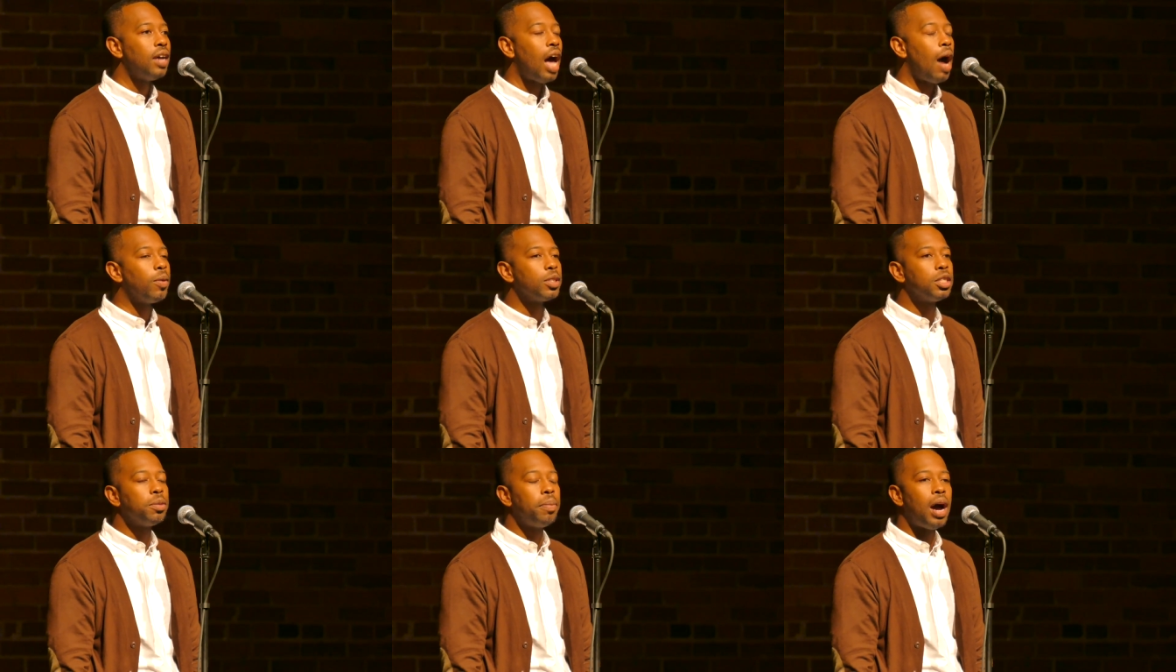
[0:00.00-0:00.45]

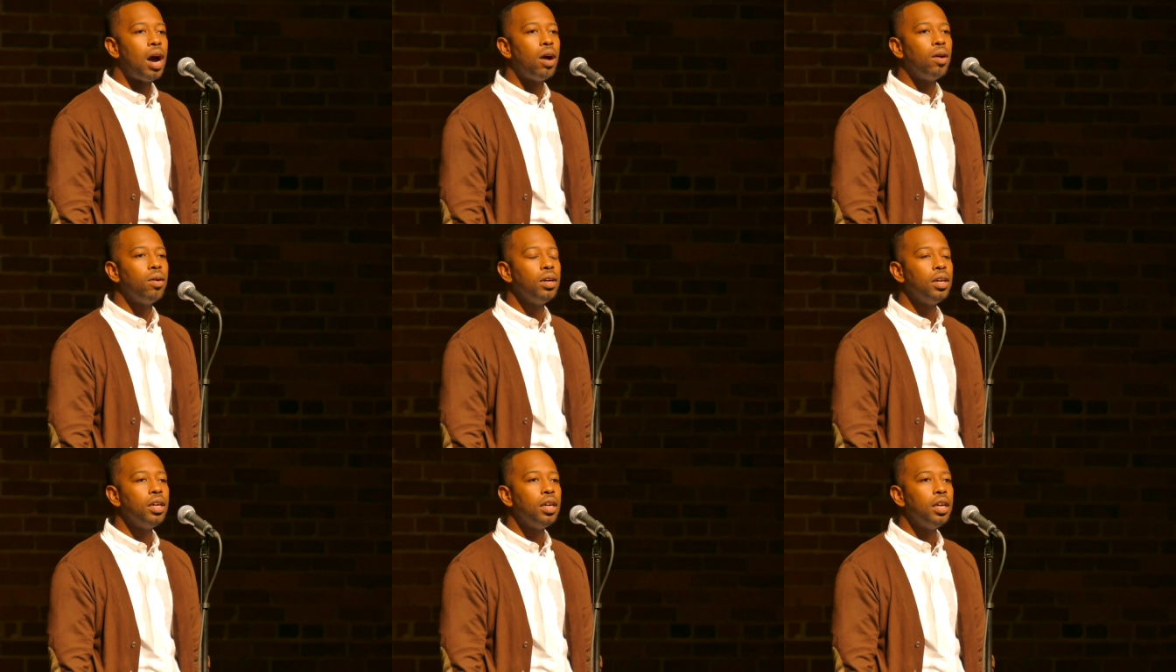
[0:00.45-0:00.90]
I was
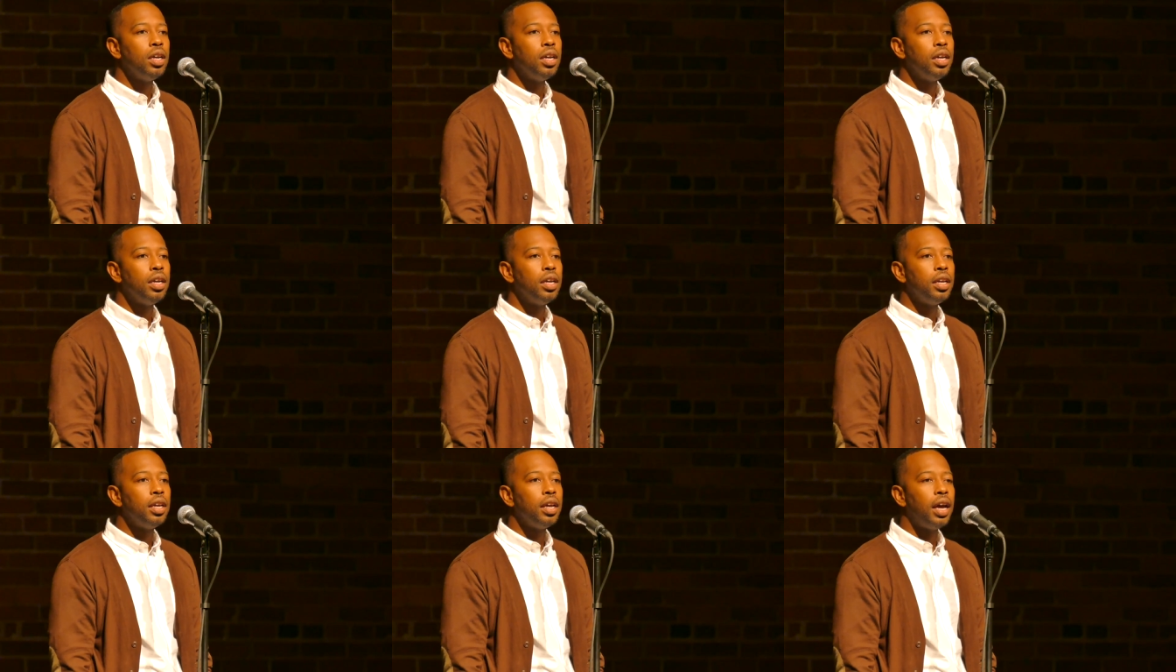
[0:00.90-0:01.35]
about
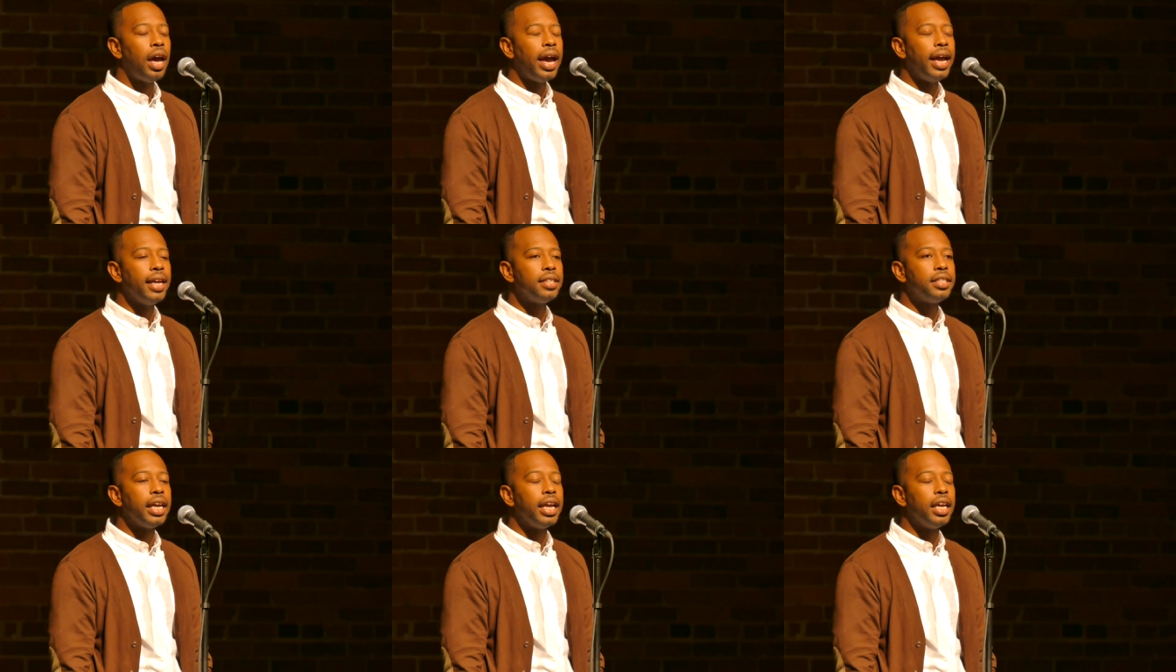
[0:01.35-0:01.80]

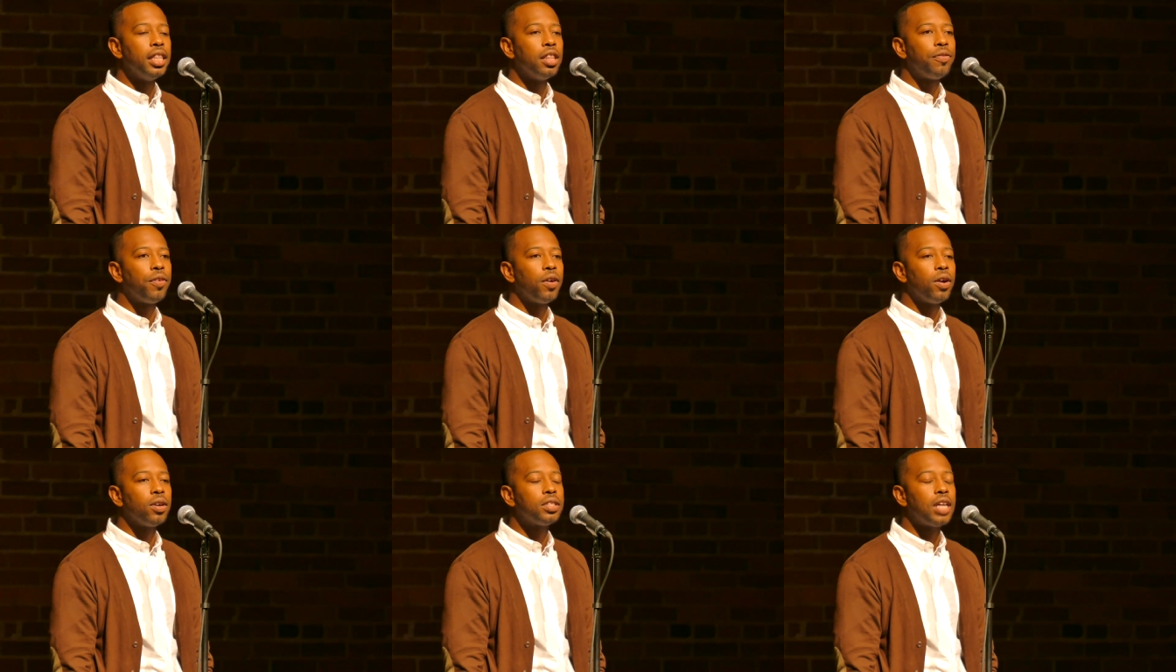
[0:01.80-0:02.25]
eighteen
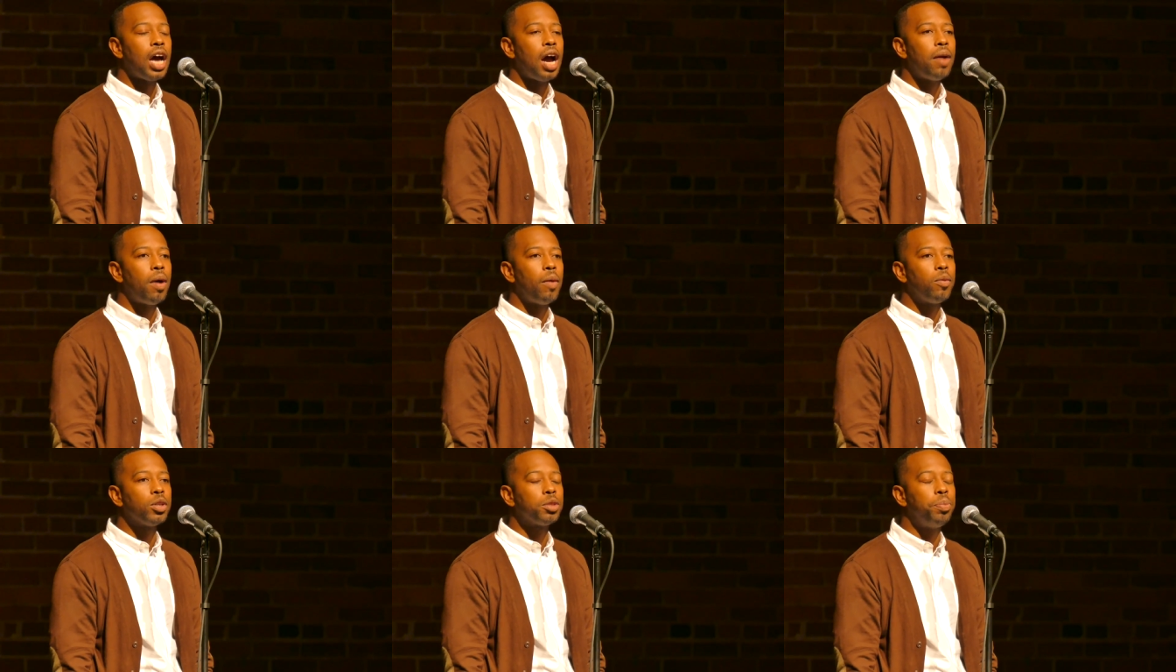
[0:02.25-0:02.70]
the first
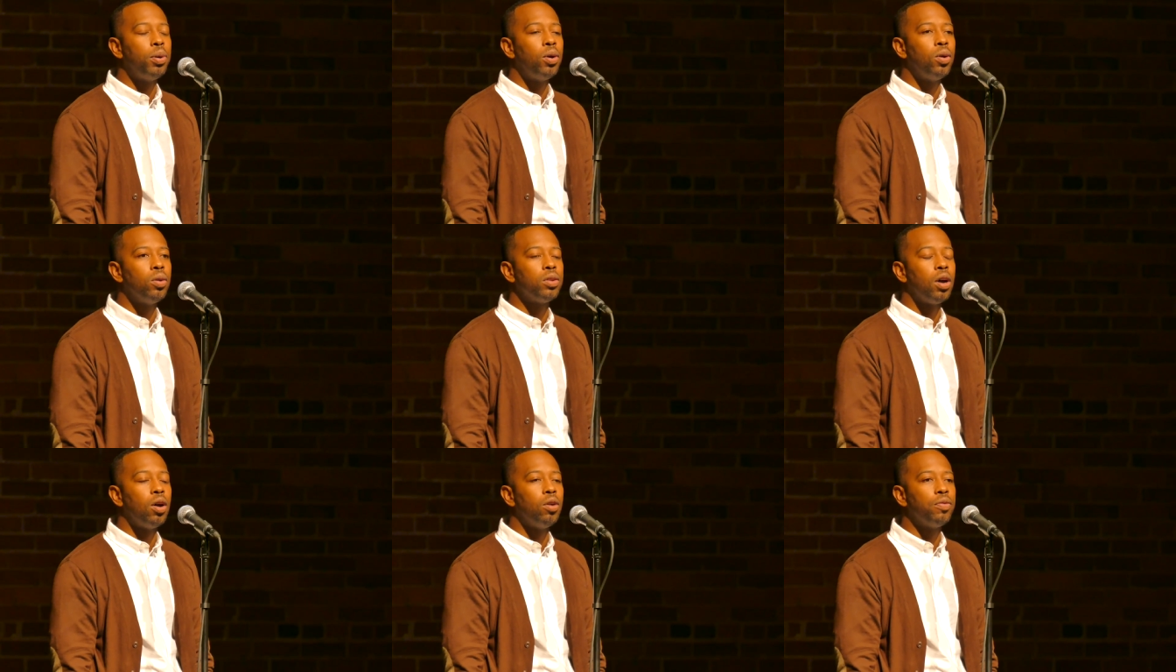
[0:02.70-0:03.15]
time I was
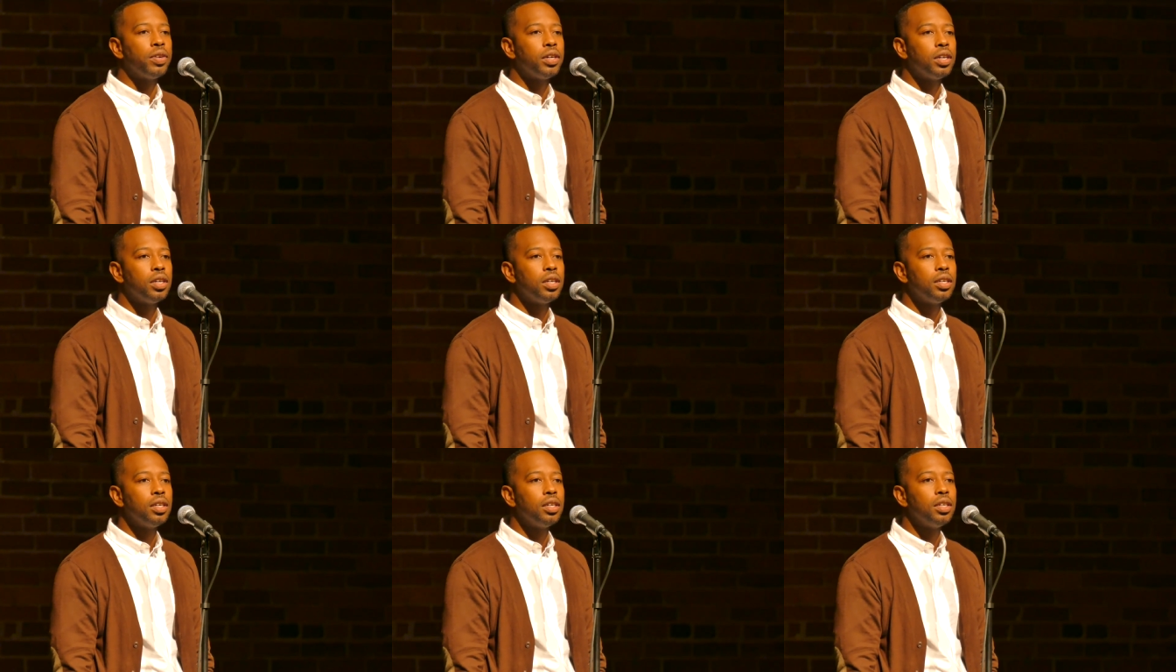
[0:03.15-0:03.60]
pulled
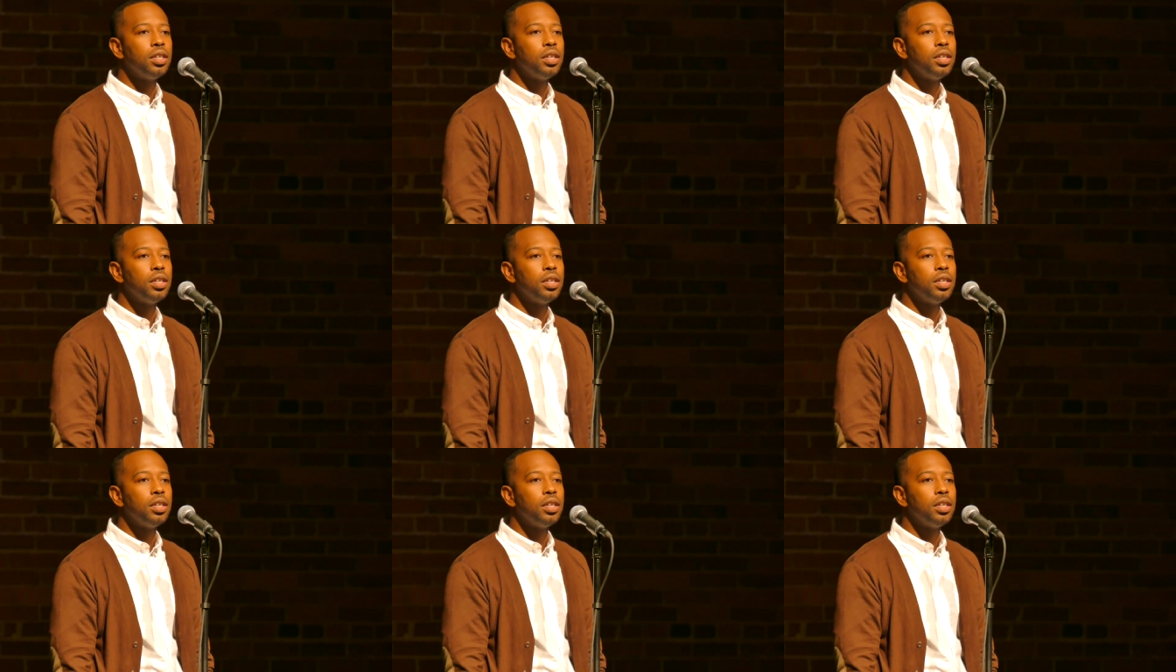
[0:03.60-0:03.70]
over.